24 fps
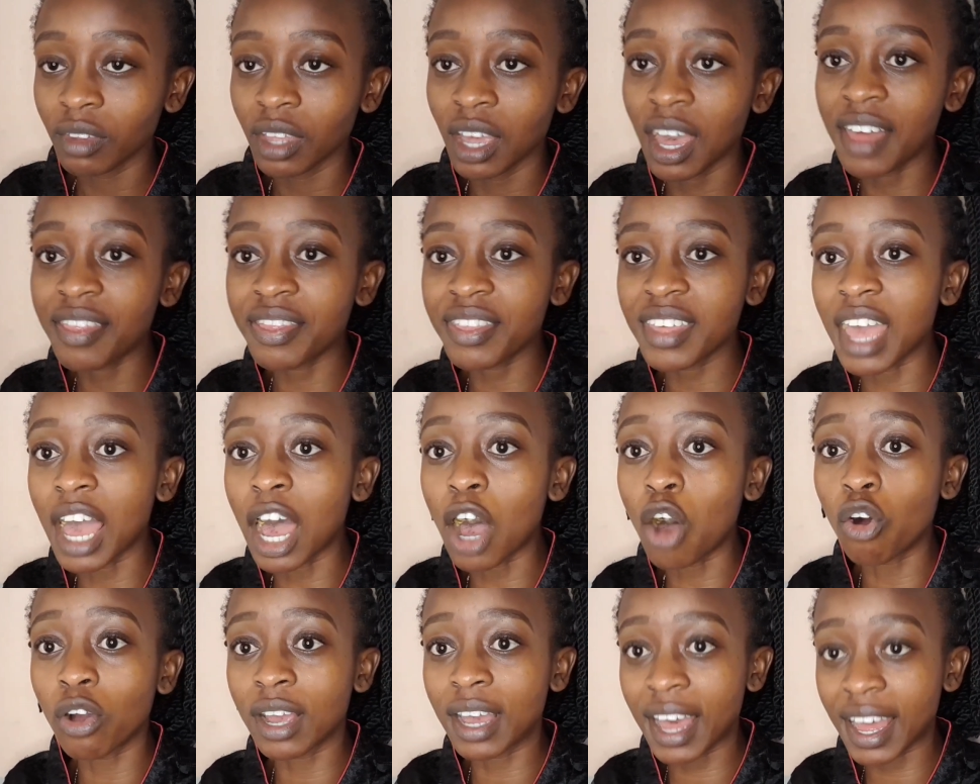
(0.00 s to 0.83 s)
and they are
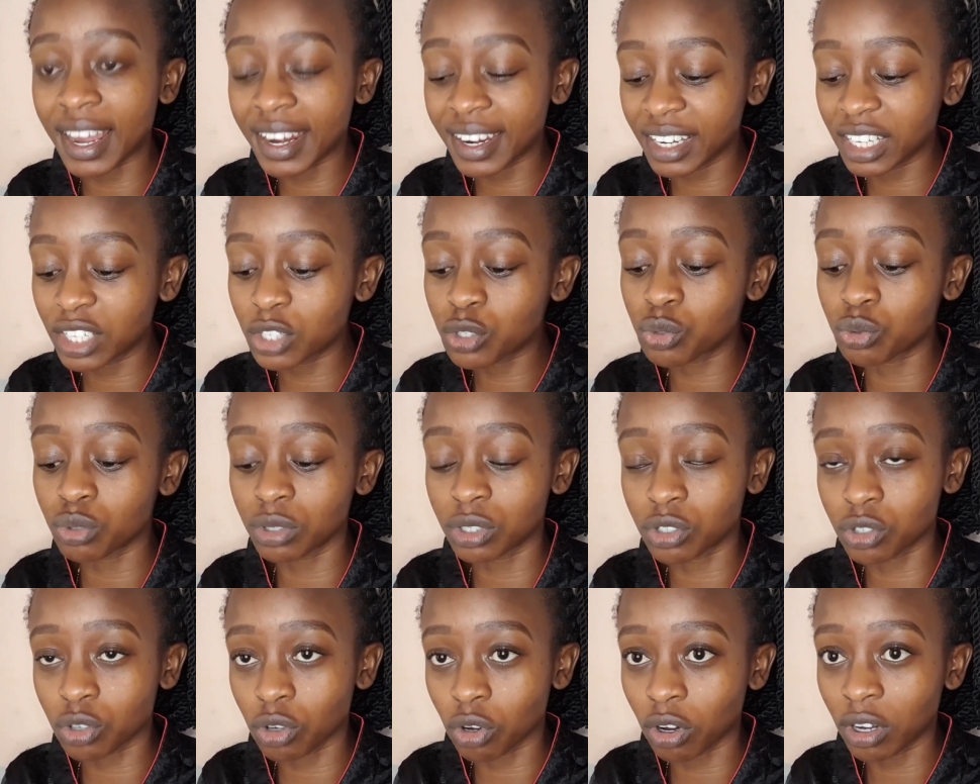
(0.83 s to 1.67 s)
organic
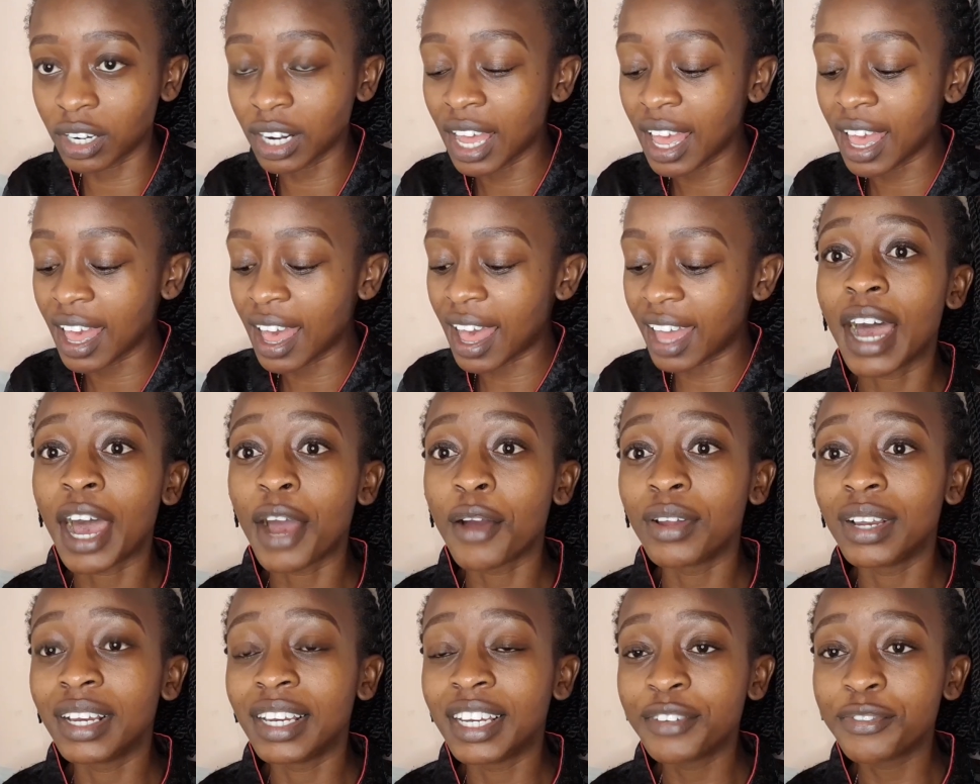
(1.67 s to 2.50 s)
sweet corn i
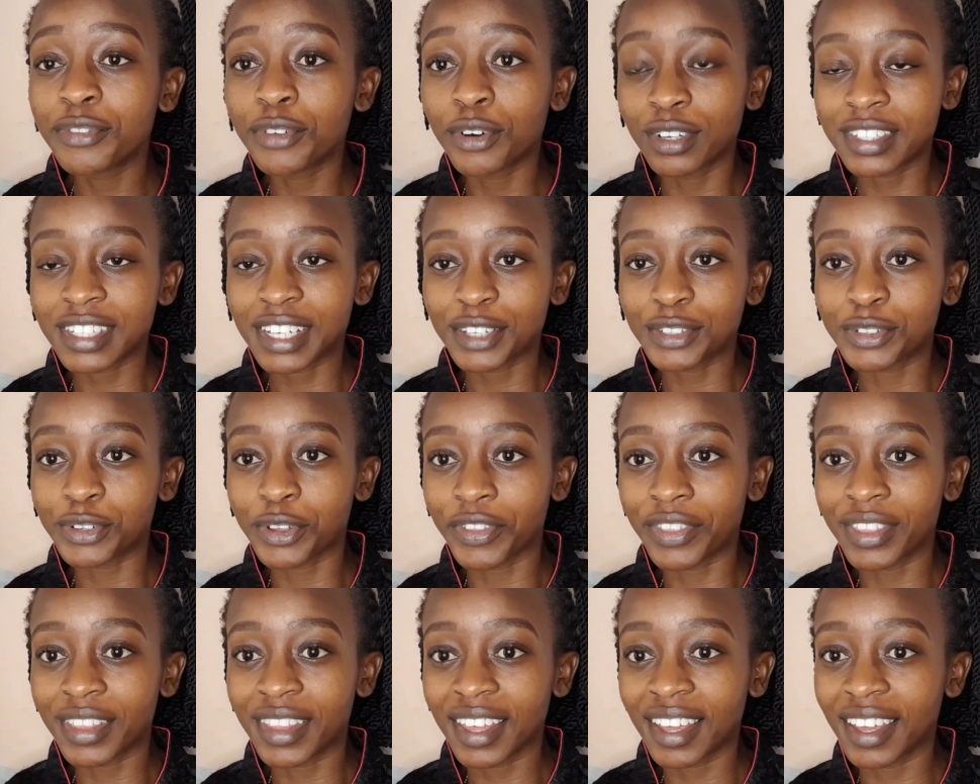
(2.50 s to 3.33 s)
will leave contacts
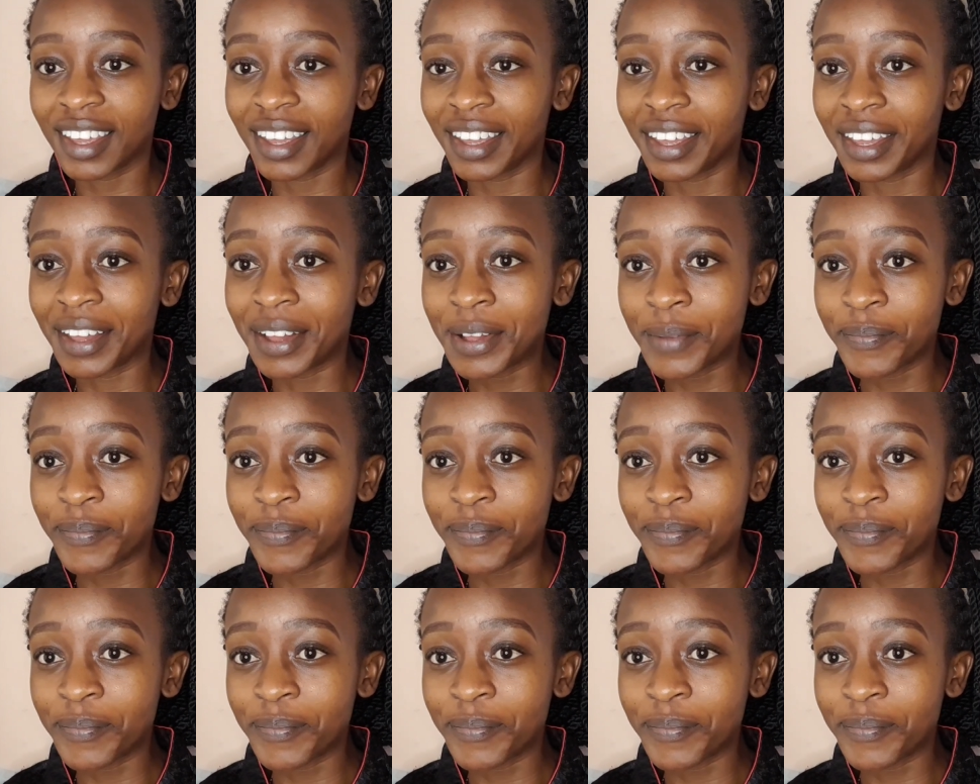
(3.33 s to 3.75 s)
on the